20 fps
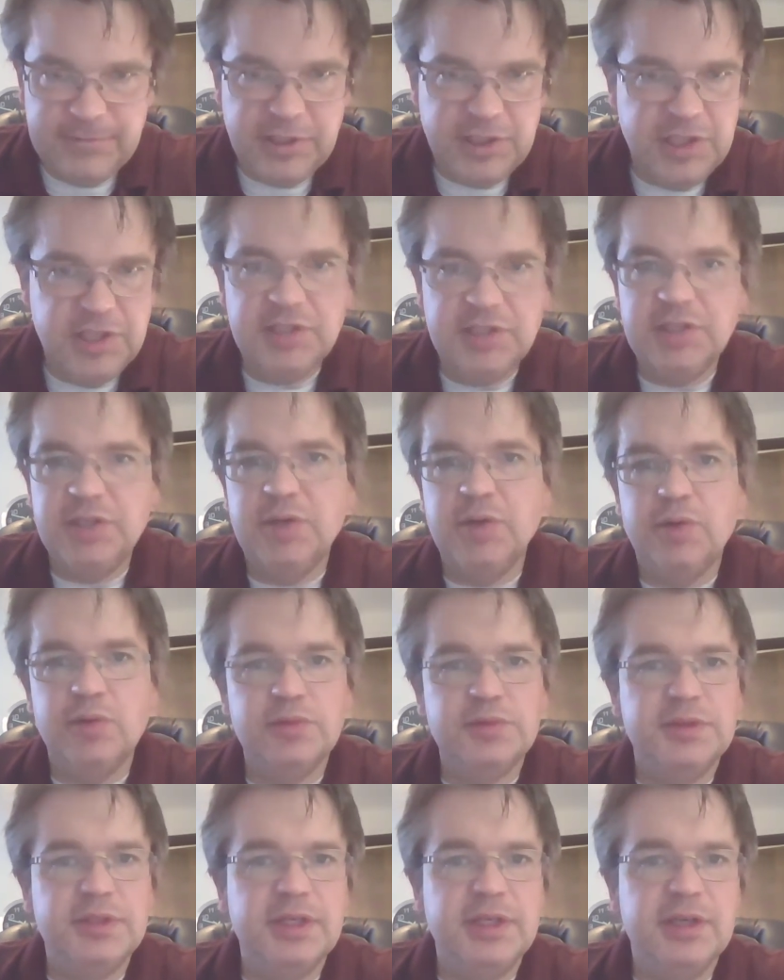she's a
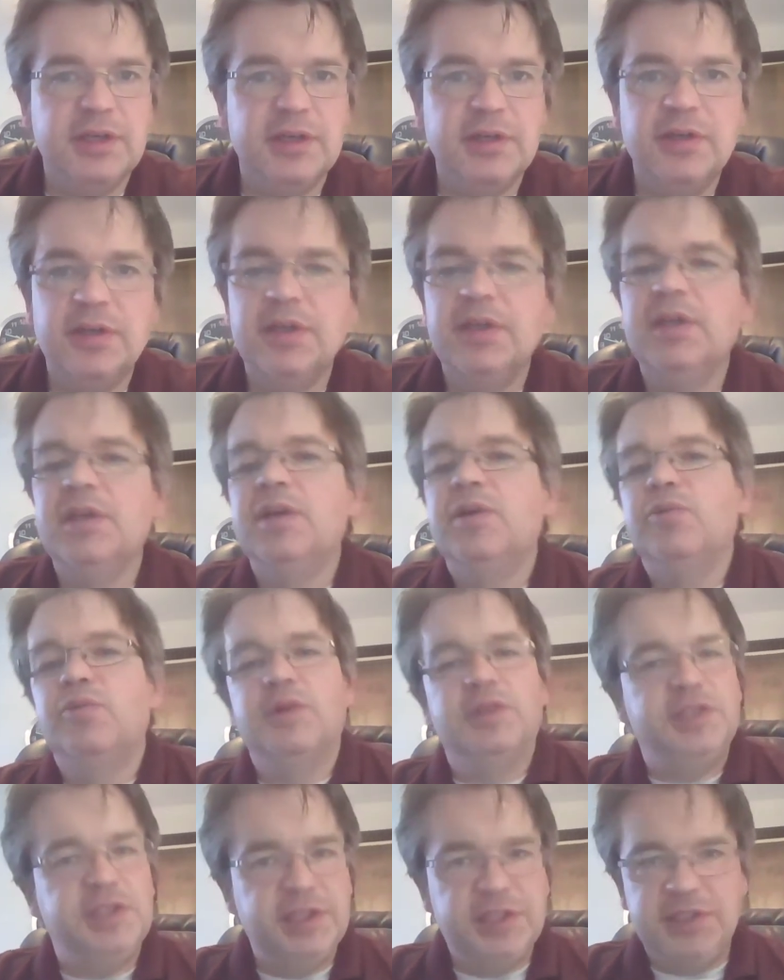gold digger
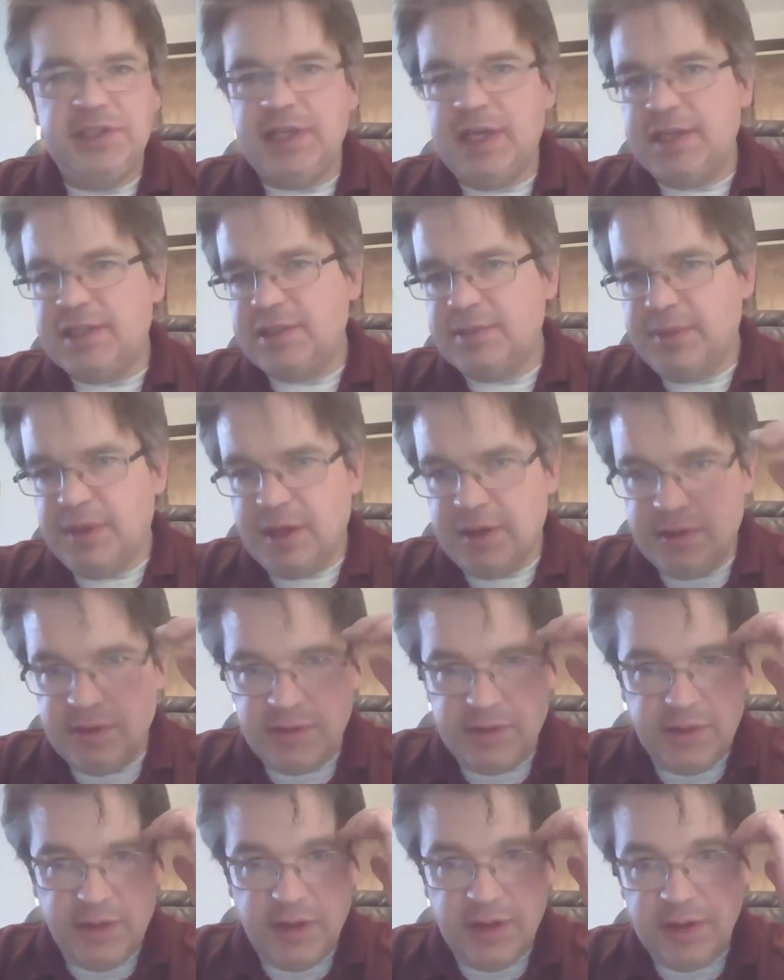what she says about
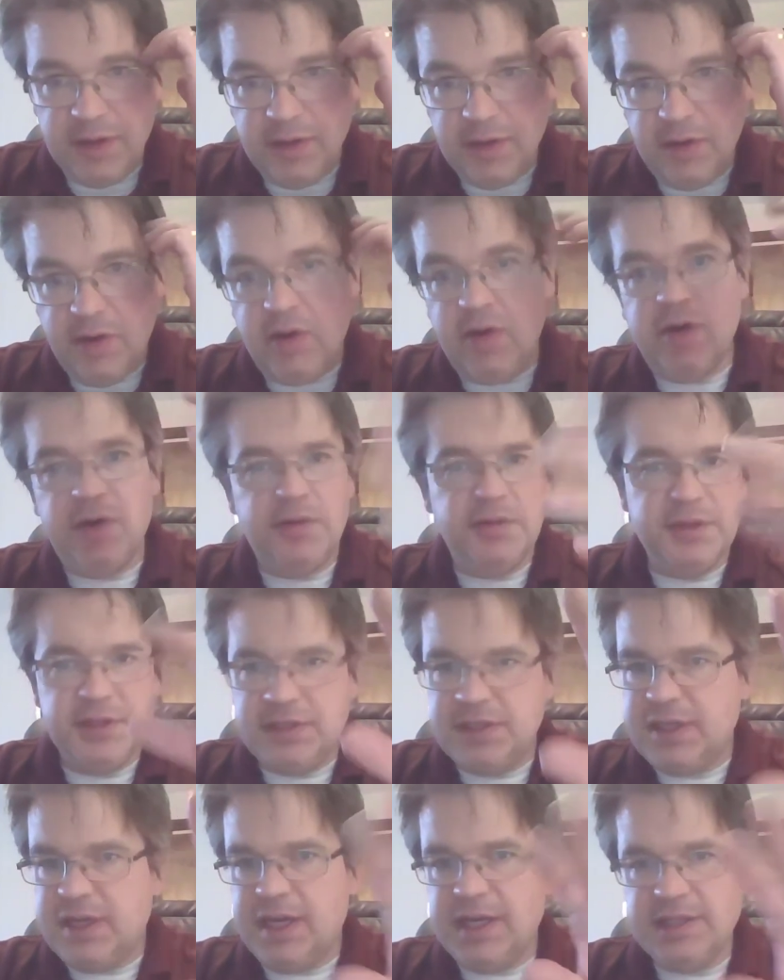her daughter, all
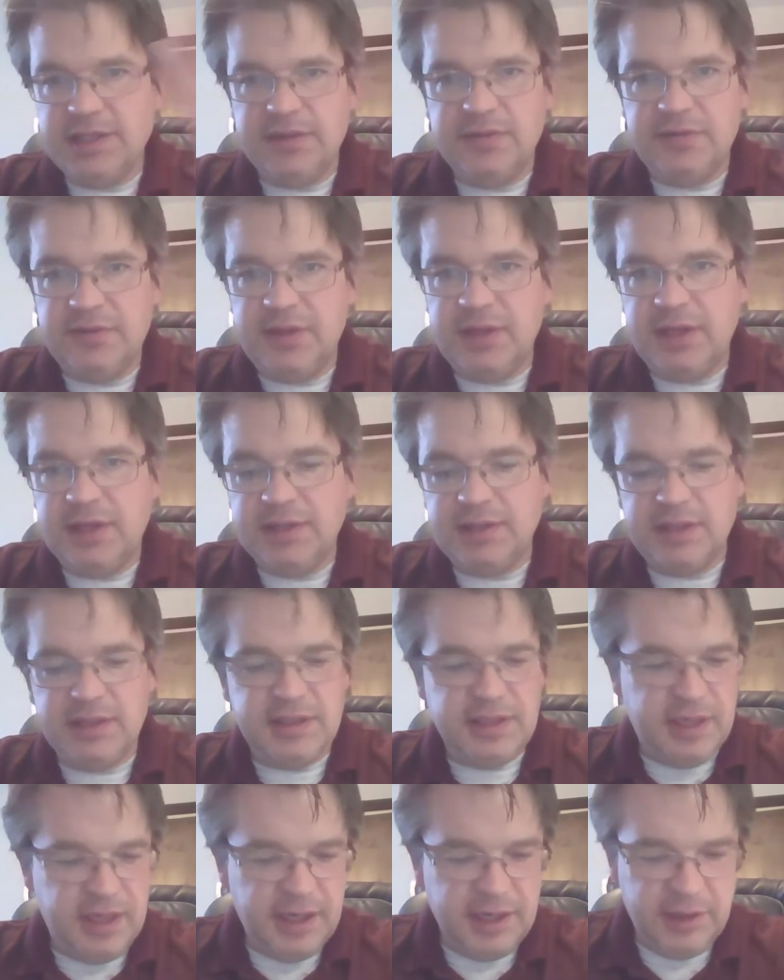these kinds of things
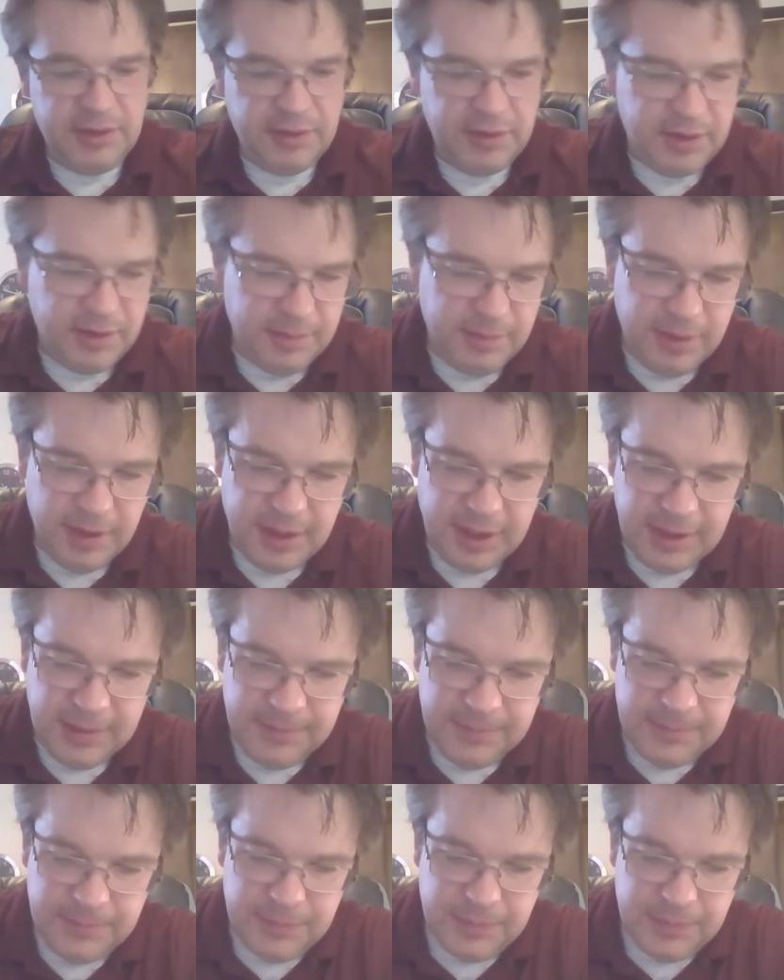that tie her to the money.